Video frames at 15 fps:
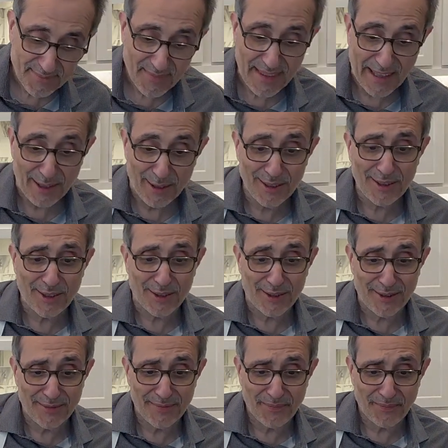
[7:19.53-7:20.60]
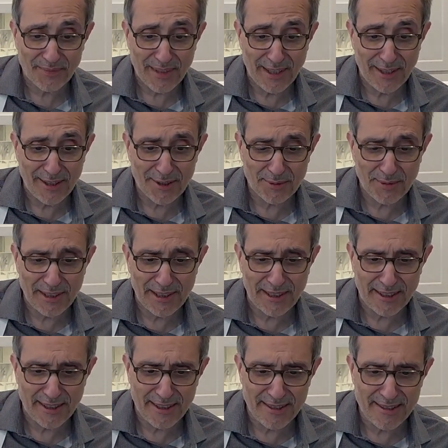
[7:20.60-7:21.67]
They look good. They look really
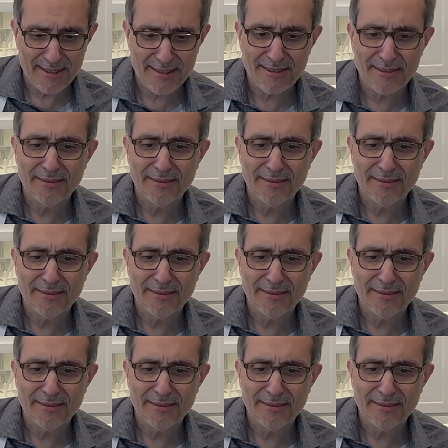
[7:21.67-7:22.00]
nice.